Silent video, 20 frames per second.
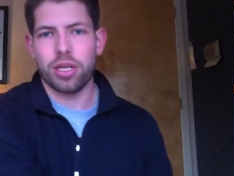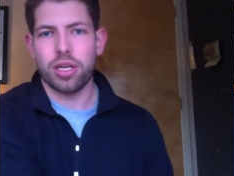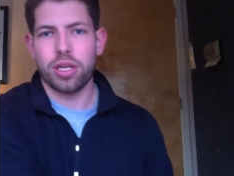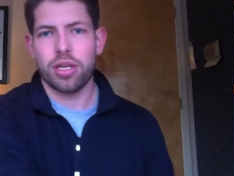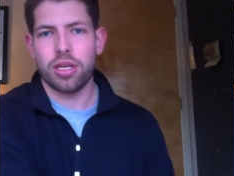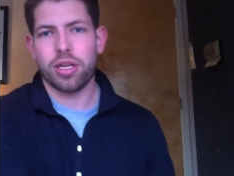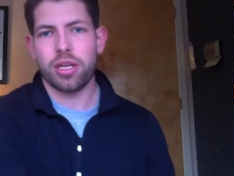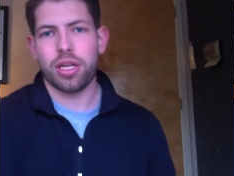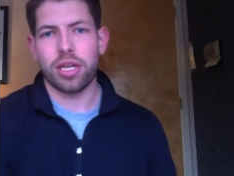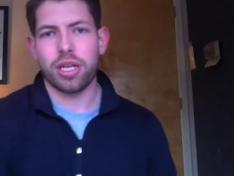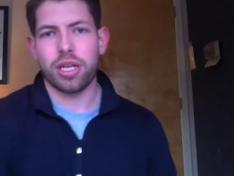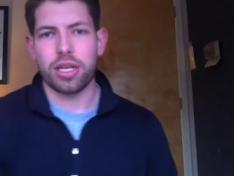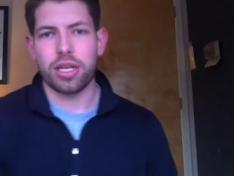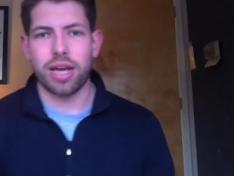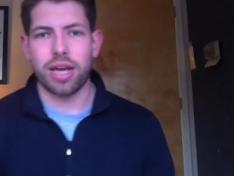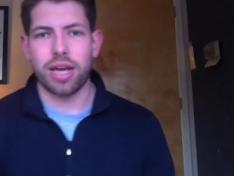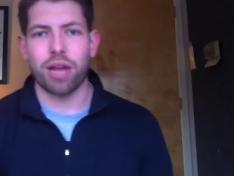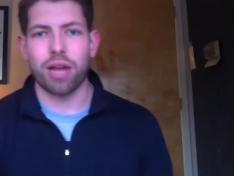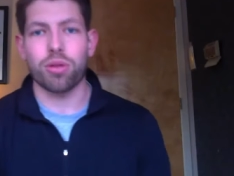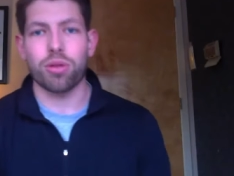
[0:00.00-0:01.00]
in a
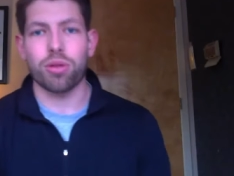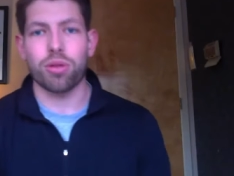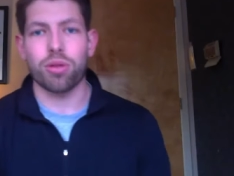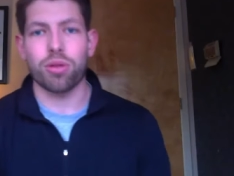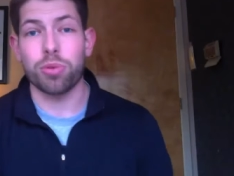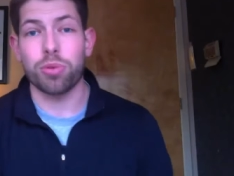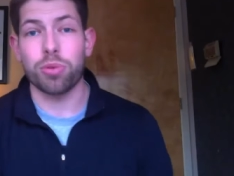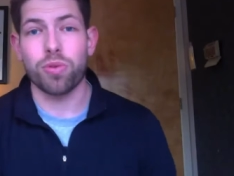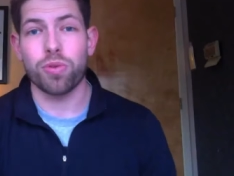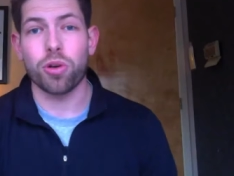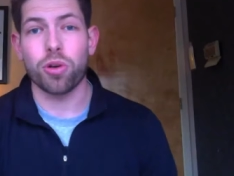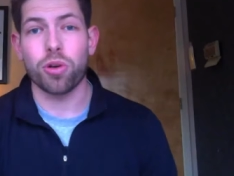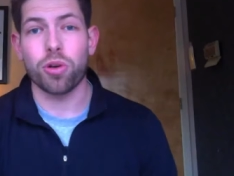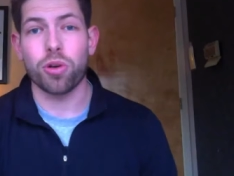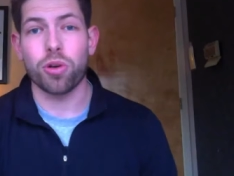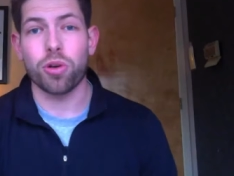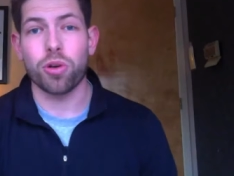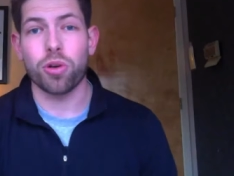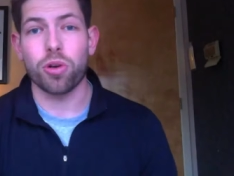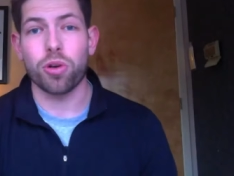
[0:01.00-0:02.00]
downloadable form and
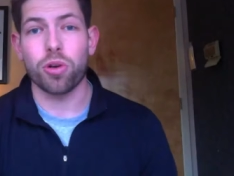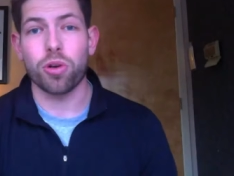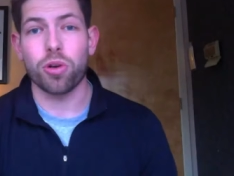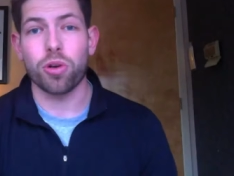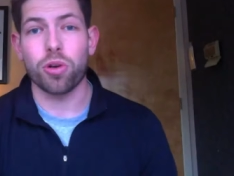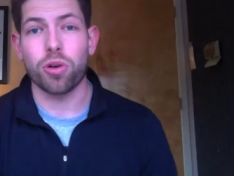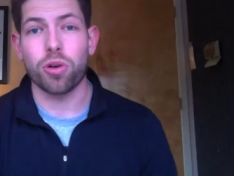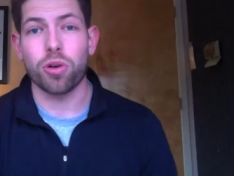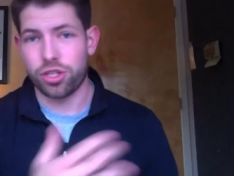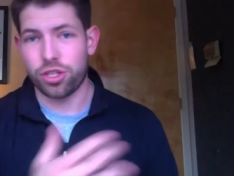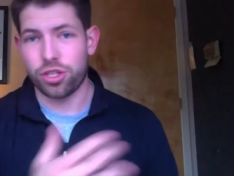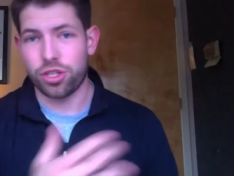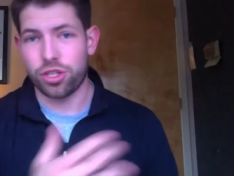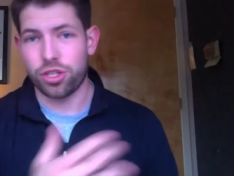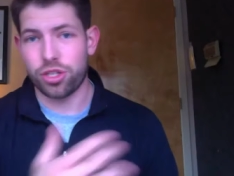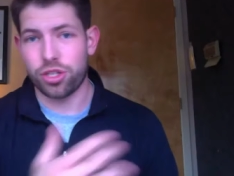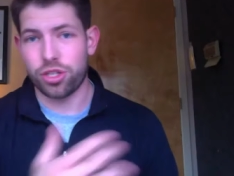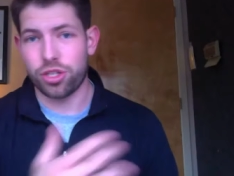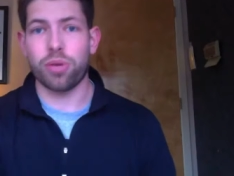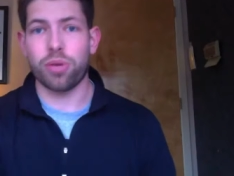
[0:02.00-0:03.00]
then share it with whoever you
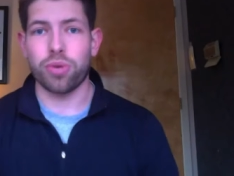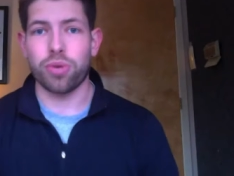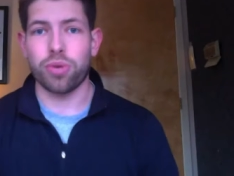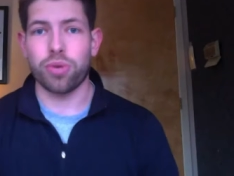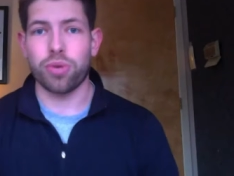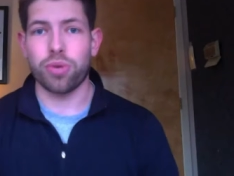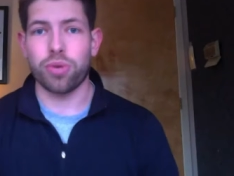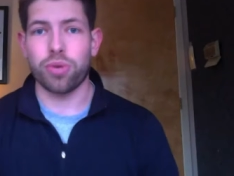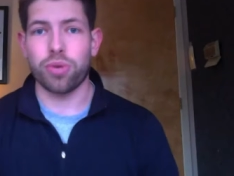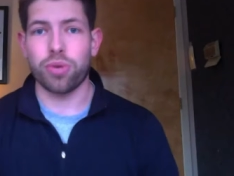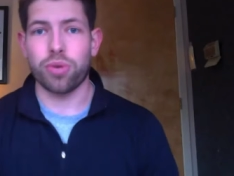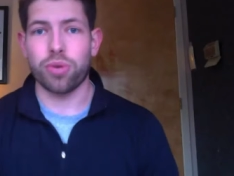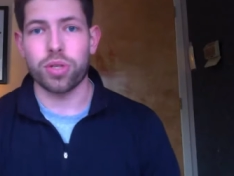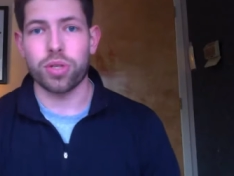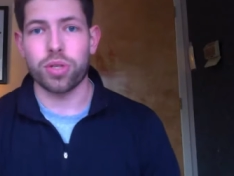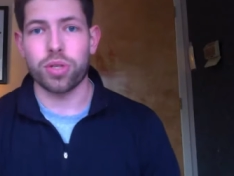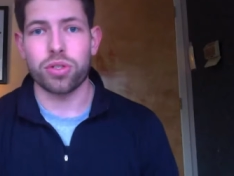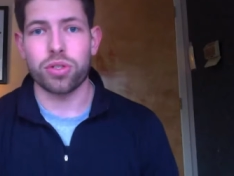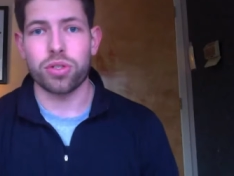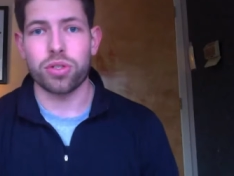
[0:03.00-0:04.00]
need to in your chapter.